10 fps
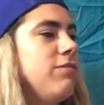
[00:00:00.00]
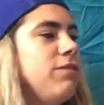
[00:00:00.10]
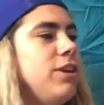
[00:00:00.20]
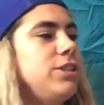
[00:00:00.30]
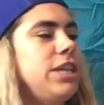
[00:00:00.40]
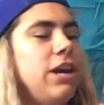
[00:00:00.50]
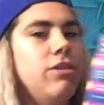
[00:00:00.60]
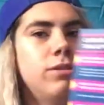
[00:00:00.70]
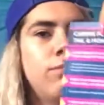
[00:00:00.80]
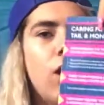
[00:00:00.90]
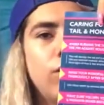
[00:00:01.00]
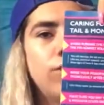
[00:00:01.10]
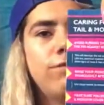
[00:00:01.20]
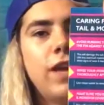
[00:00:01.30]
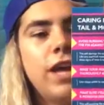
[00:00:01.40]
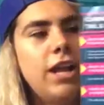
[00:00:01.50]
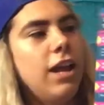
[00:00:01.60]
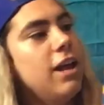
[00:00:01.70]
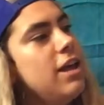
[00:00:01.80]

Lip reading: for your tail and monofin.